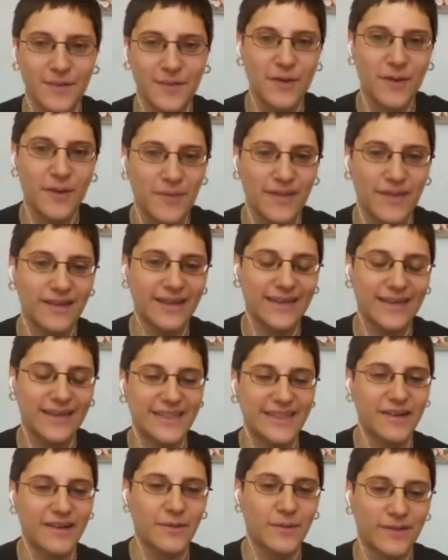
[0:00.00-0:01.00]
my mum that like
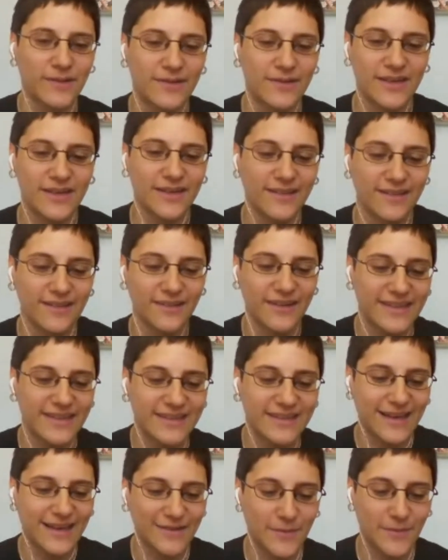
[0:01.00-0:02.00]
dairy wasn't good, so I
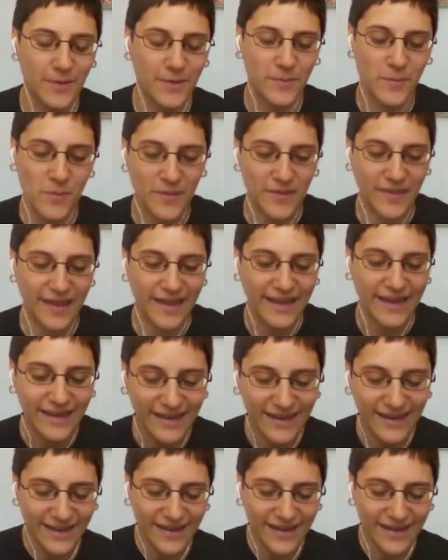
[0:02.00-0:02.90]
didn't have a problem with that.